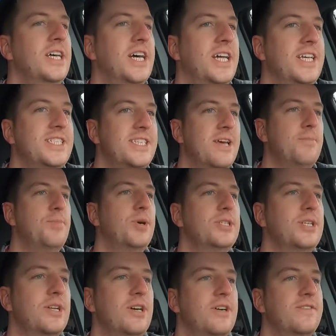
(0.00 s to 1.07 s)
And he said,
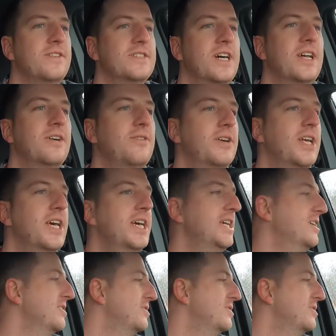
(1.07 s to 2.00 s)
push it off because I don't want to hit your